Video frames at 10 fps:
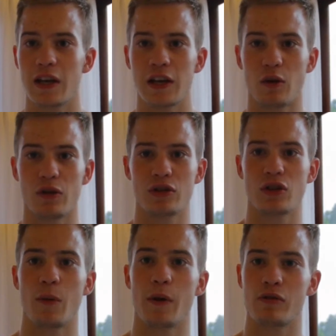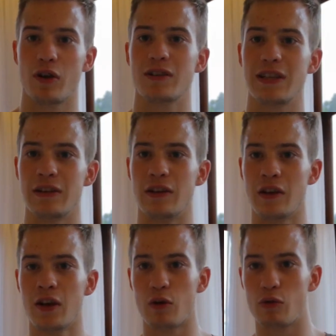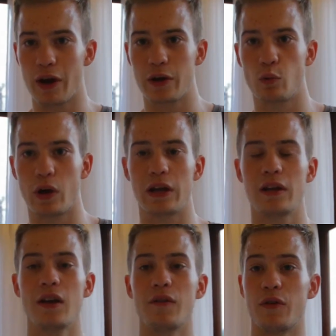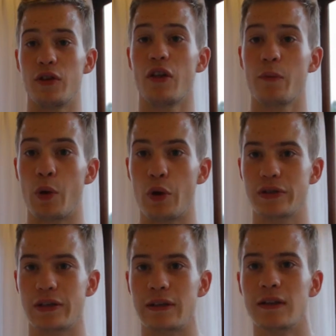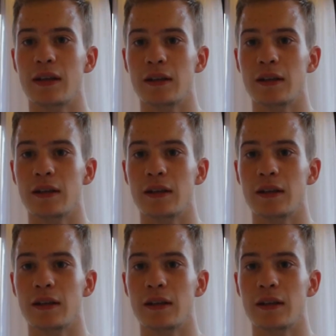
in order to come across in the right way for the other person.